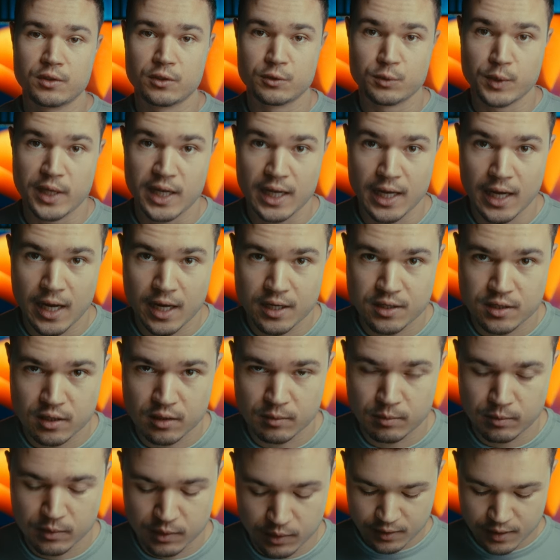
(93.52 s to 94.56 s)
the new AI
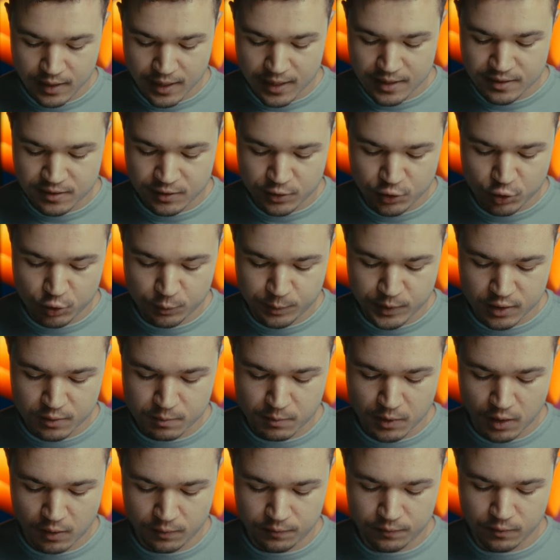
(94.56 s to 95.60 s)
chip. It has a super
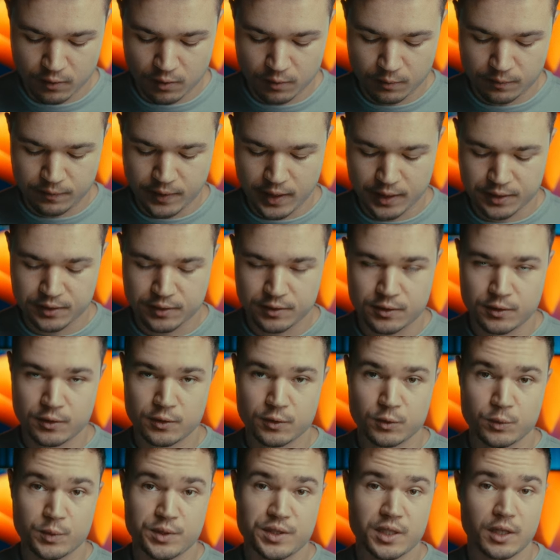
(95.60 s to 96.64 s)
small form factor,
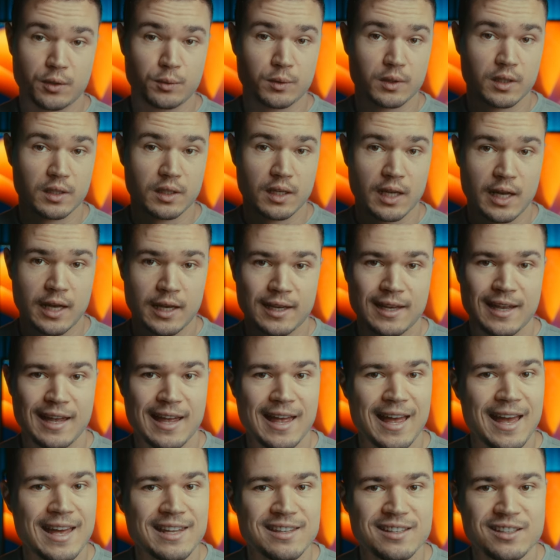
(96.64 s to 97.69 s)
which I really like,
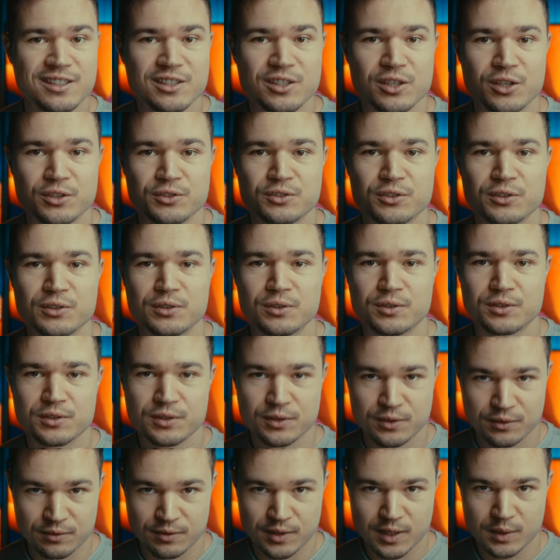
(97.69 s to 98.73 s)
and it also looks
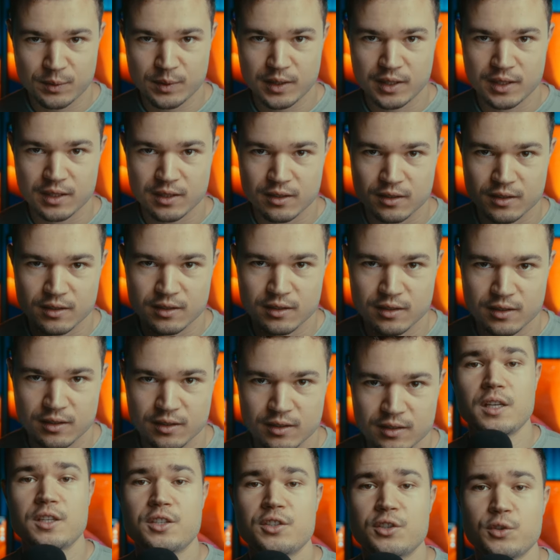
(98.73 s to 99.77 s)
very good.
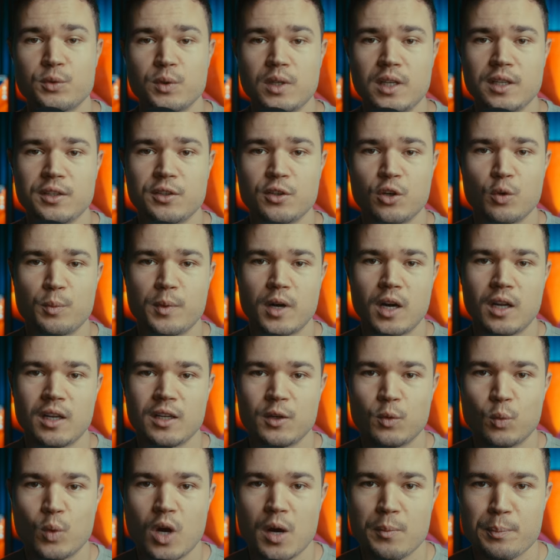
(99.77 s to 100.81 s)
It's really dope all
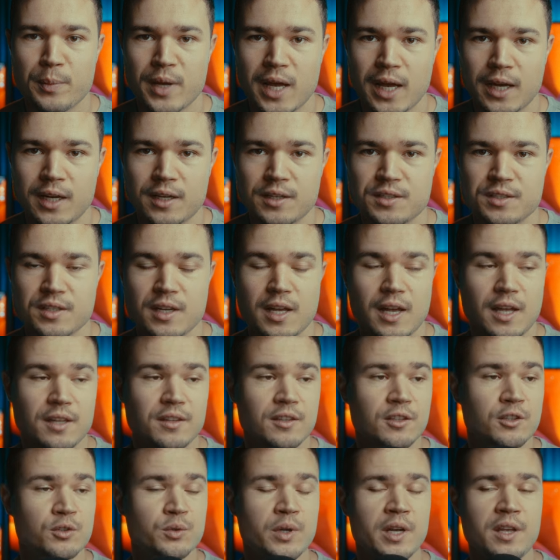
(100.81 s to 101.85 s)
in one package, and
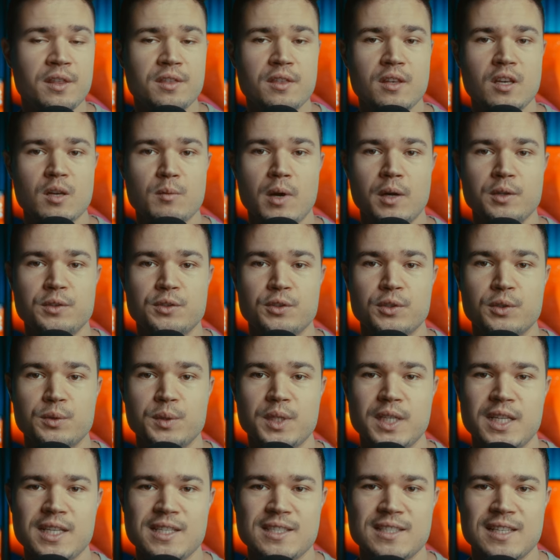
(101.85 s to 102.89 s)
the great thing about
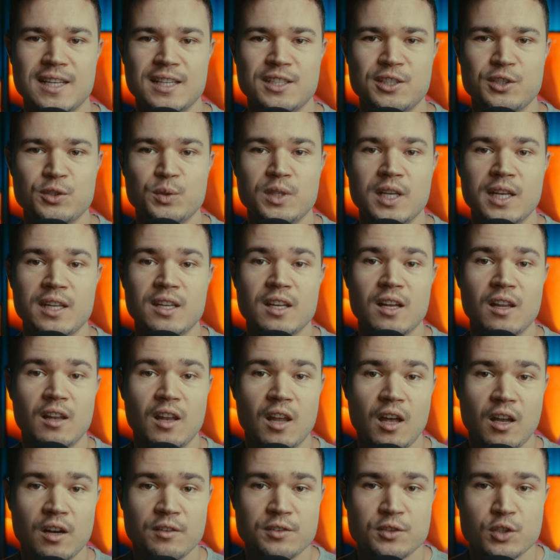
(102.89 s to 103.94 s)
Sony is that you get a
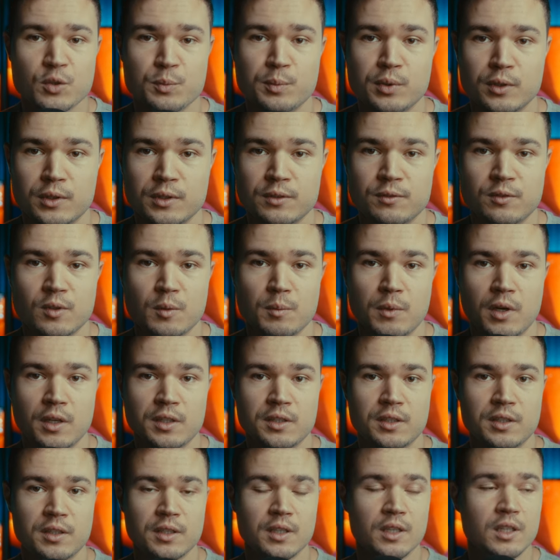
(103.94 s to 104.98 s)
lot of support from
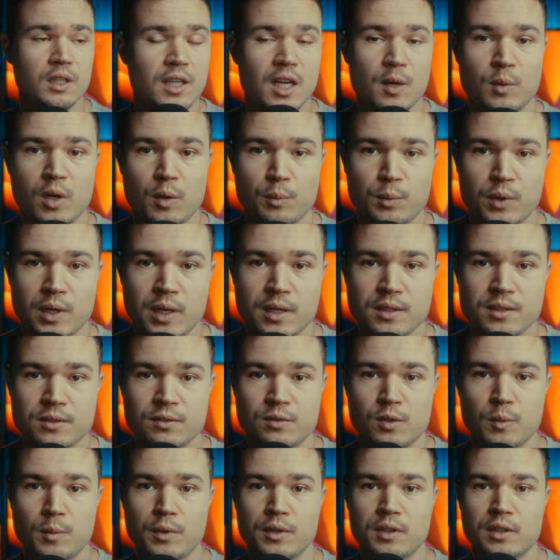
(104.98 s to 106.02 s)
other camera brands,
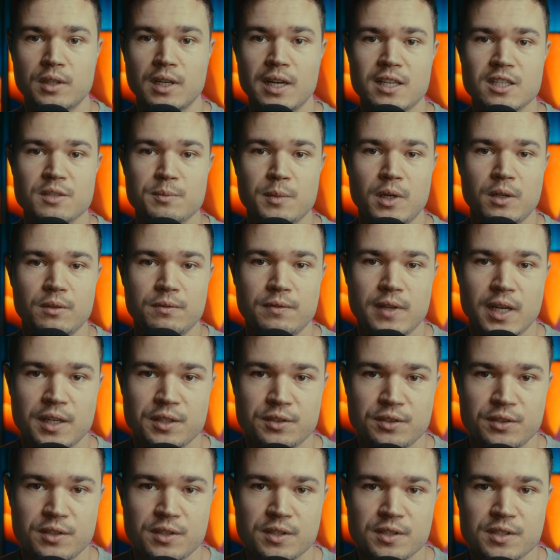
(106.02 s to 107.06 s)
from other lens
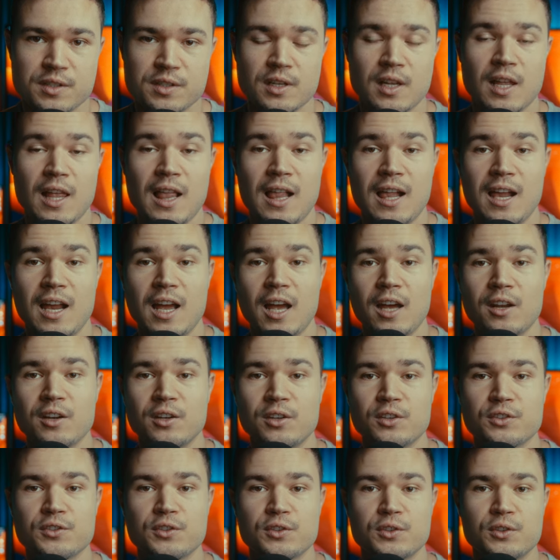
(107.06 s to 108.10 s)
manufacturers, and
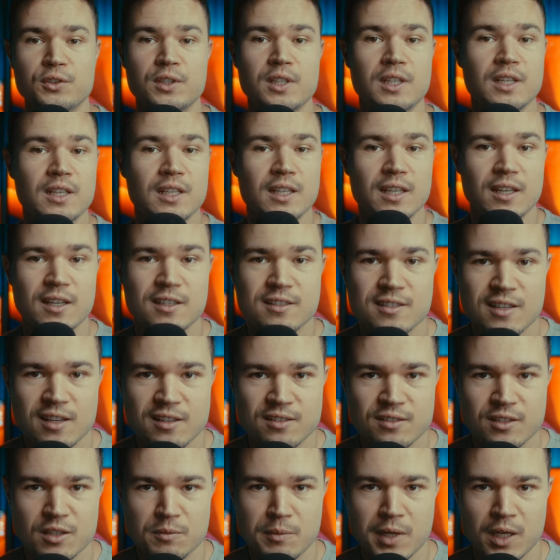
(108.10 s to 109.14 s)
also
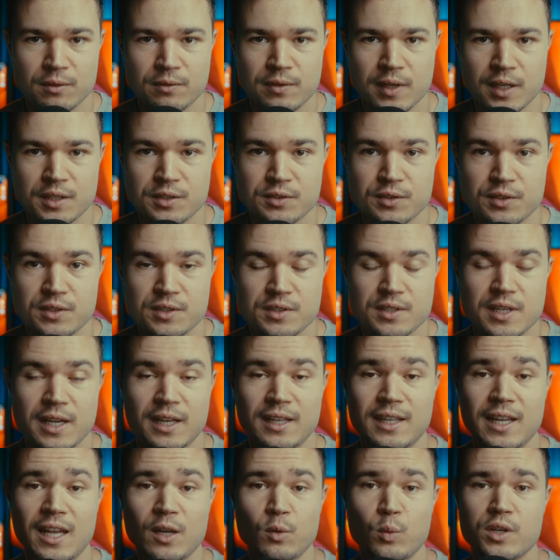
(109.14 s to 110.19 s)
accessory manufacturers,
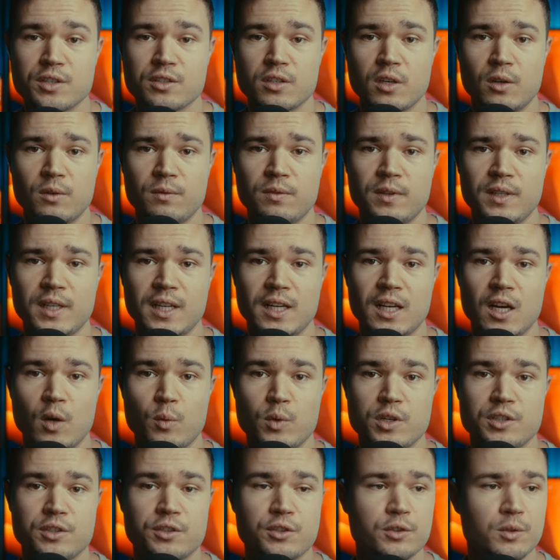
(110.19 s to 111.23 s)
and that was something that I
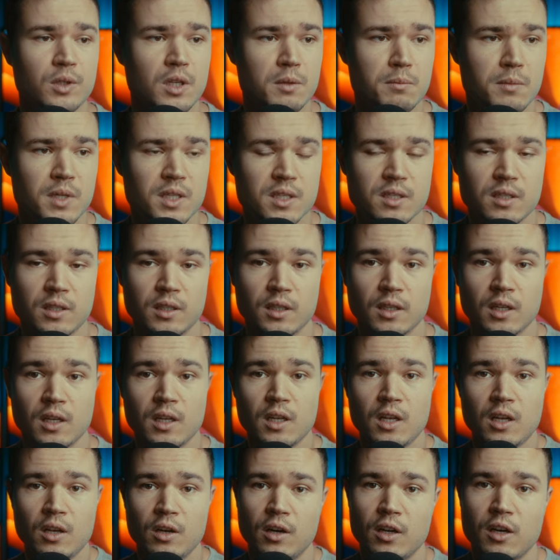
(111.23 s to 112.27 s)
was truly missing
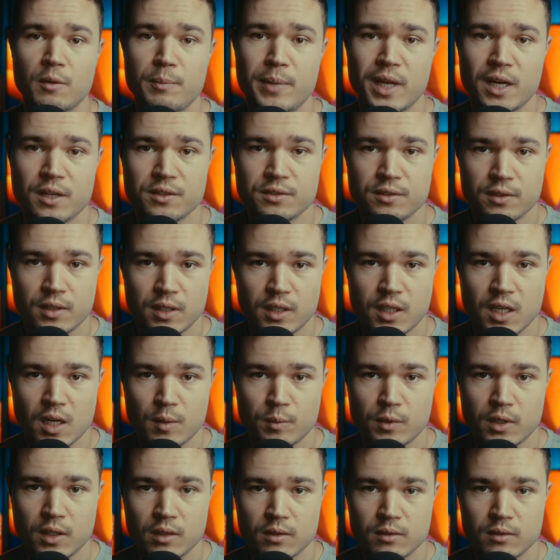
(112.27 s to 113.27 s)
on a Panasonic camera.